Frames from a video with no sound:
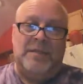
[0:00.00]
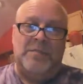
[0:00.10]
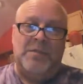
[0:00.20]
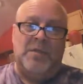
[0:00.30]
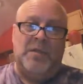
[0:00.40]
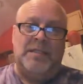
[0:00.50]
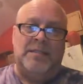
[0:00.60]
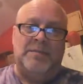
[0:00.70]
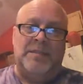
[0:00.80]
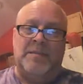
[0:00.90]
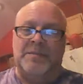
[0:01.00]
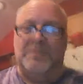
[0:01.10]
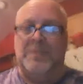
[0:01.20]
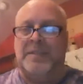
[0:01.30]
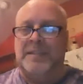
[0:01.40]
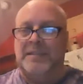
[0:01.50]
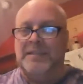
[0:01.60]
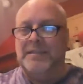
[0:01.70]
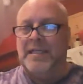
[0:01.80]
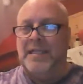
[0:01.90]
I'm so lucky to be able to do it.
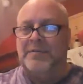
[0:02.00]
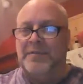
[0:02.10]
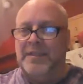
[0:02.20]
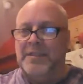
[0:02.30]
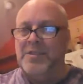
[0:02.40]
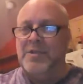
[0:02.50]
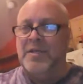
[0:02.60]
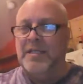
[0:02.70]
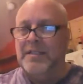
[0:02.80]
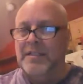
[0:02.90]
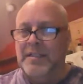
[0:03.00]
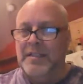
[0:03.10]
I really enjoy it.